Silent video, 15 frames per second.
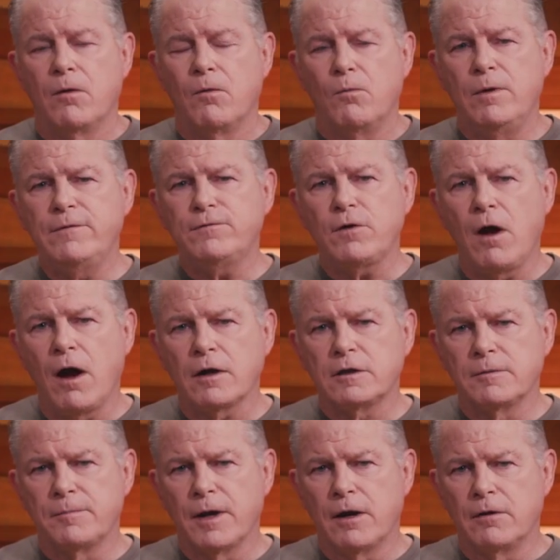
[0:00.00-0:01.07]
We've talked
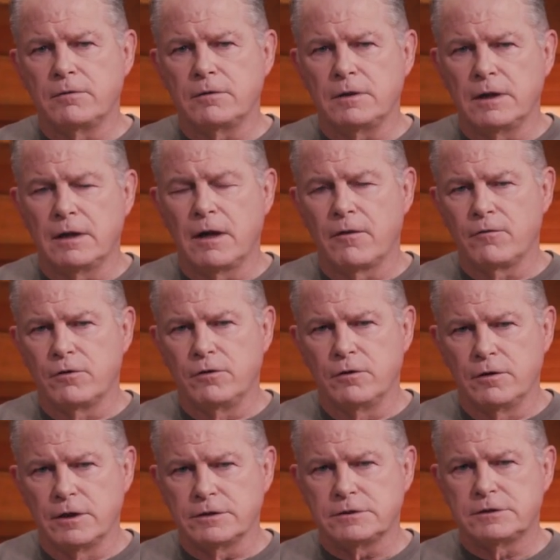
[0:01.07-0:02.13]
about in other
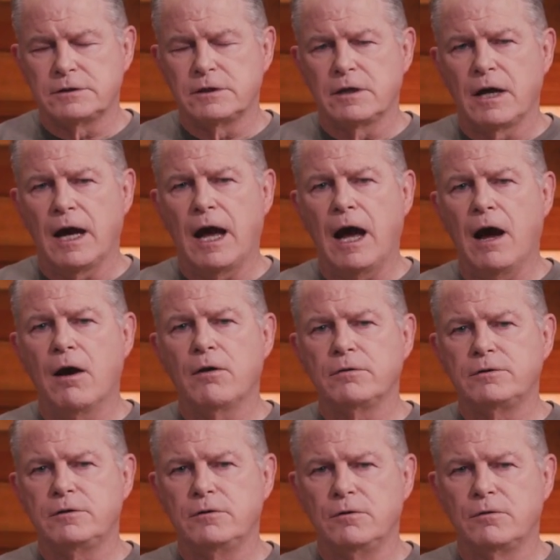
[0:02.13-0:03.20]
units how
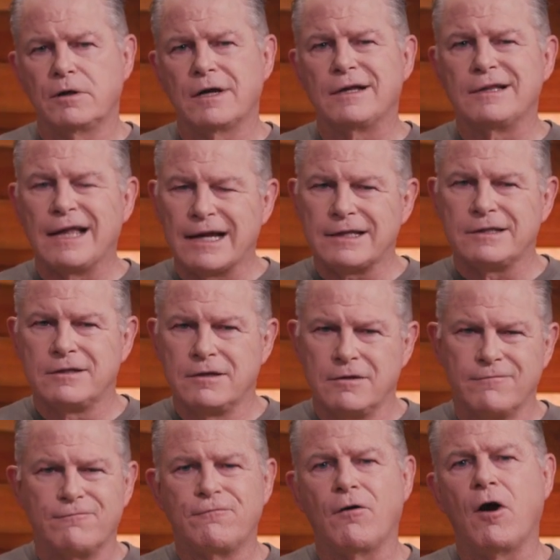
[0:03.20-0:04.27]
to collect the
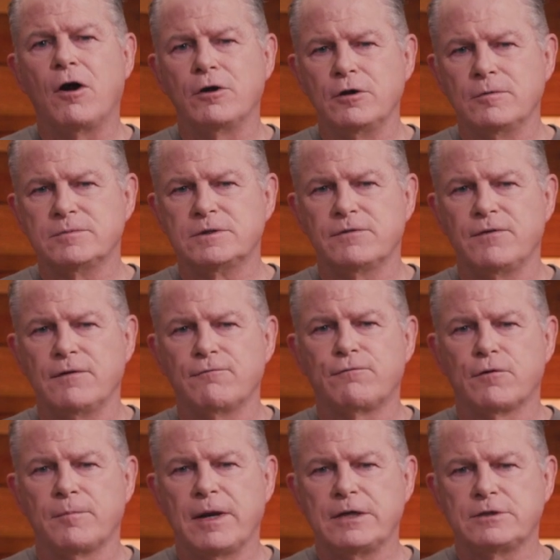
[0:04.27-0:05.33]
volumes of
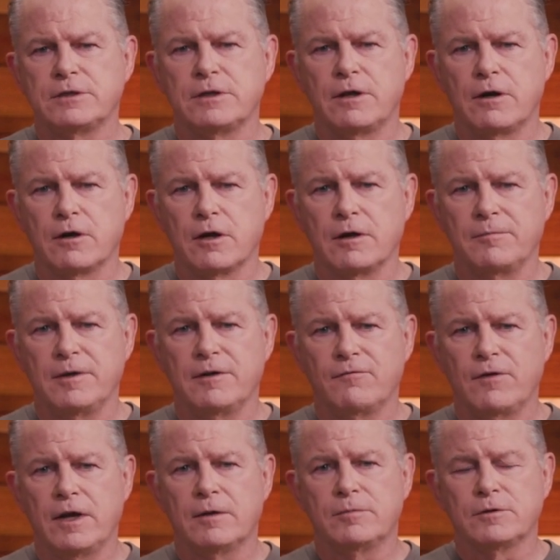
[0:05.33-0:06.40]
information that are going to be
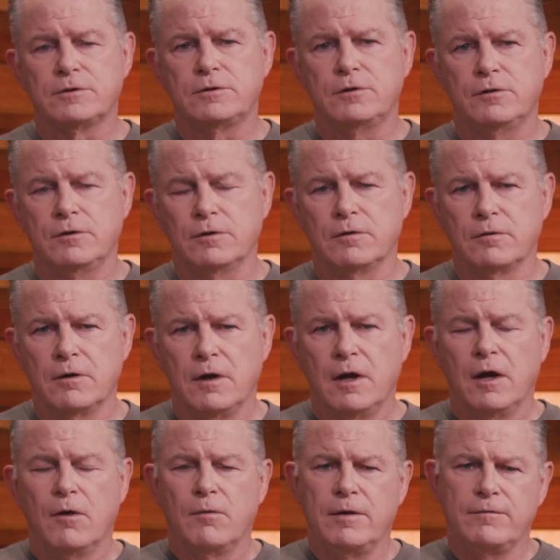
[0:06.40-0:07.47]
available to you.
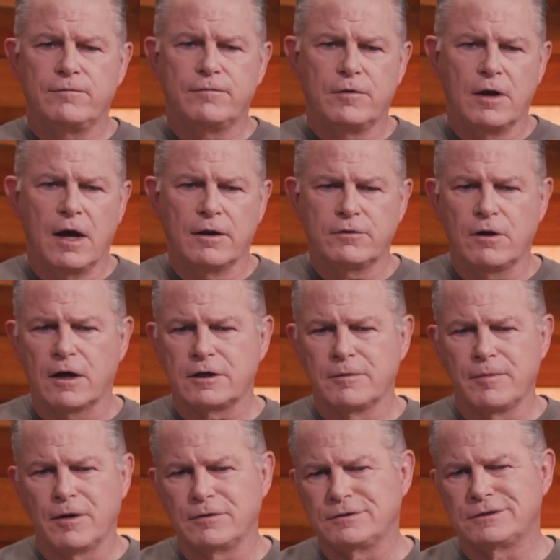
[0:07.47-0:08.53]
We've talked
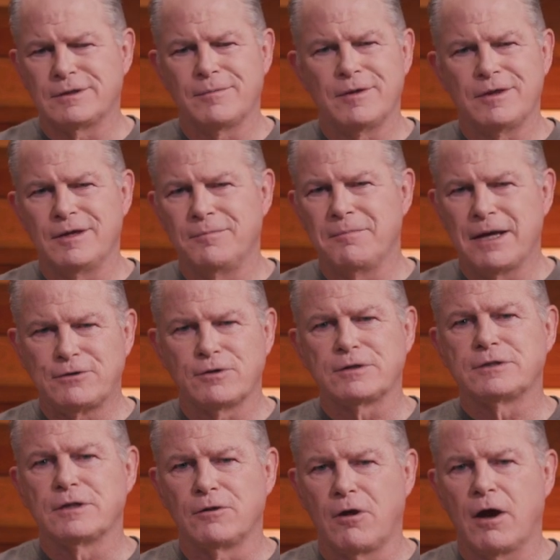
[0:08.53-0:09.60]
about some of the
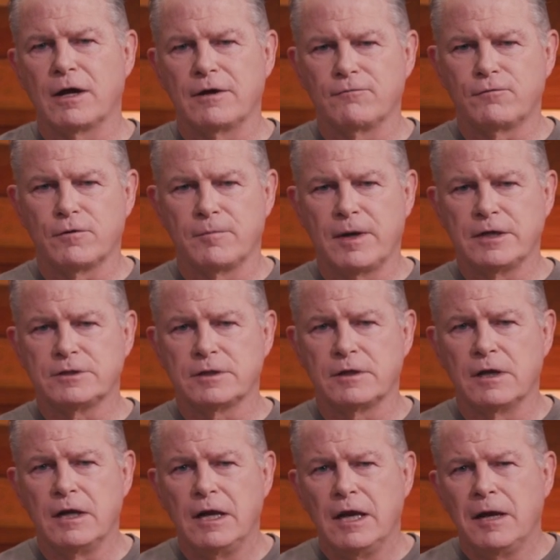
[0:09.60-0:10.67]
metrics and log information,
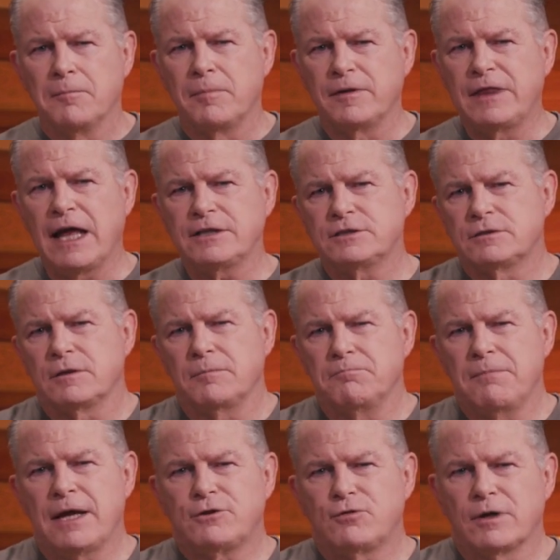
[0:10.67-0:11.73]
but that's
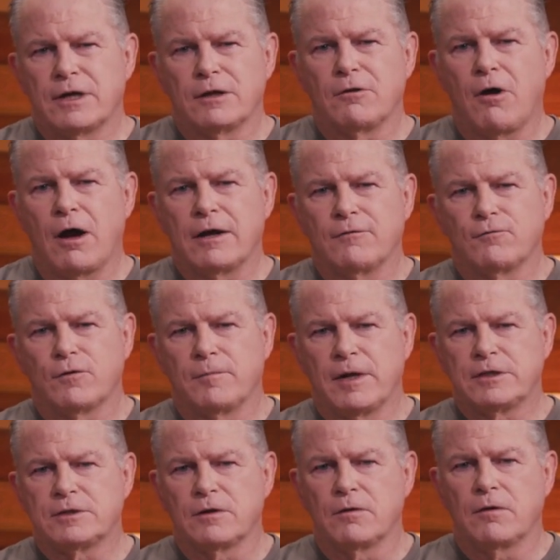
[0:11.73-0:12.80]
metric and log
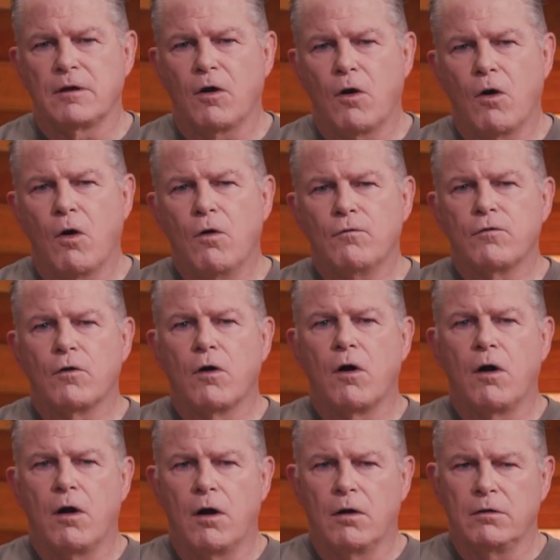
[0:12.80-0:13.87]
information.
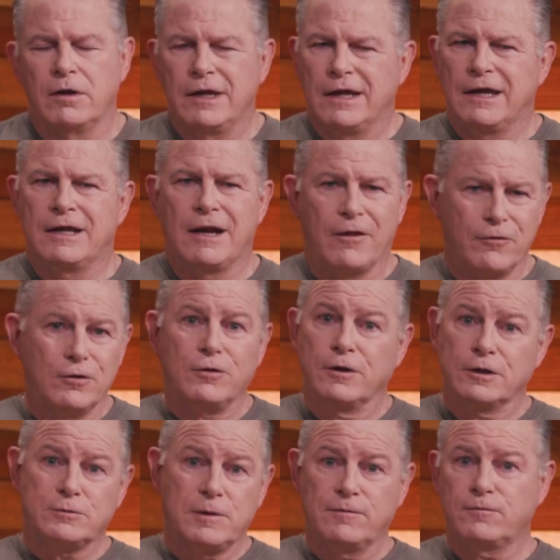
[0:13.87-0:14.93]
Overall, in other
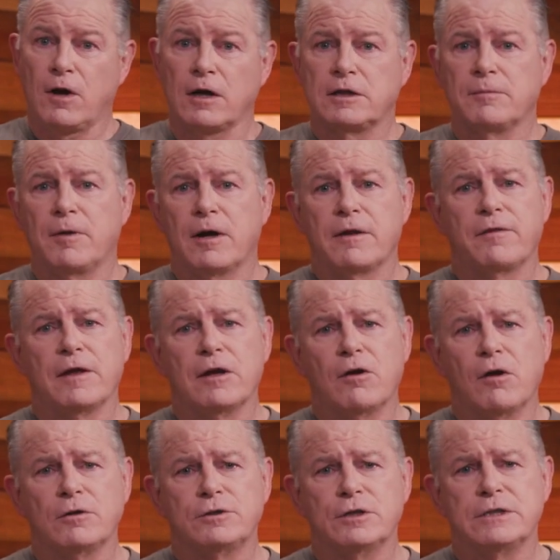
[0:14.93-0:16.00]
units, we've talked about a thing
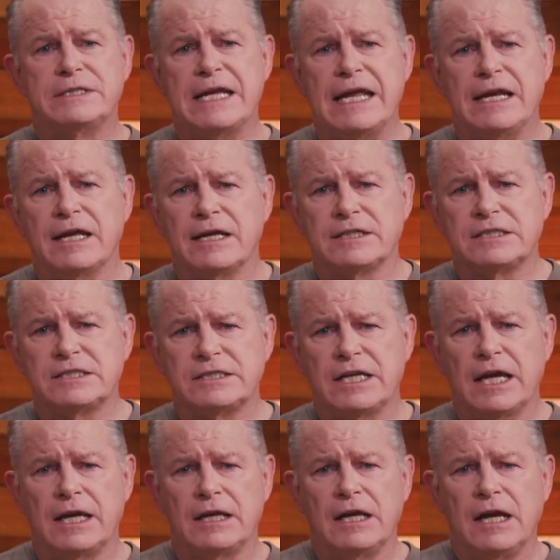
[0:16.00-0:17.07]
called your data
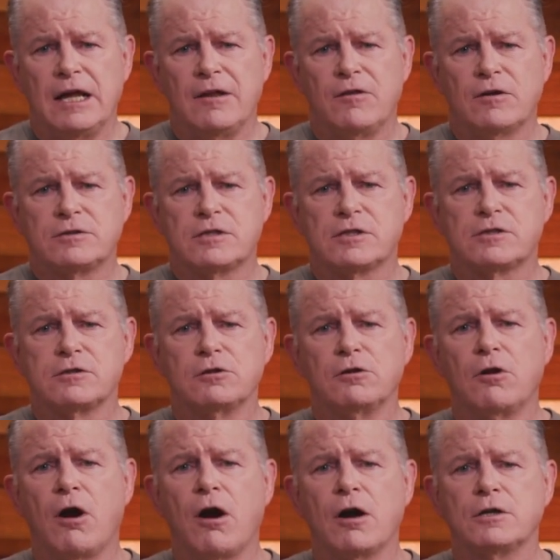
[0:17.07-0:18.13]
estate. There's this
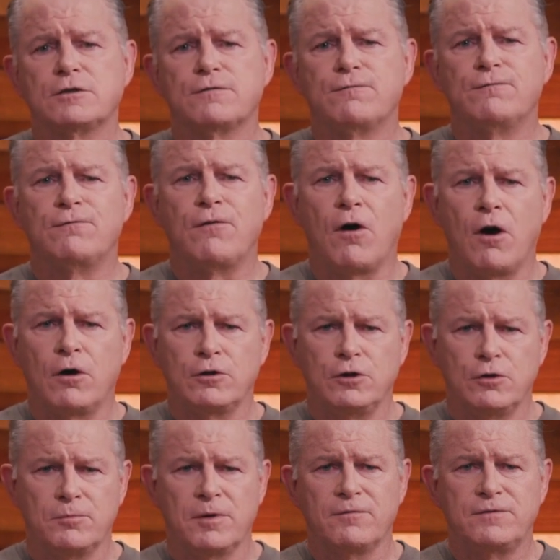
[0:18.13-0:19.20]
large
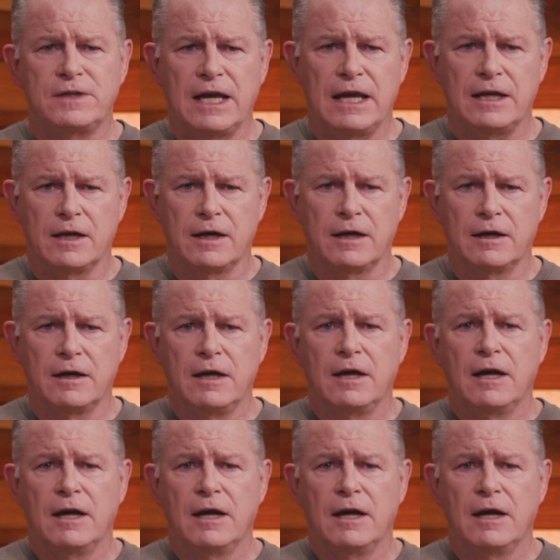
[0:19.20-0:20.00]
volume of data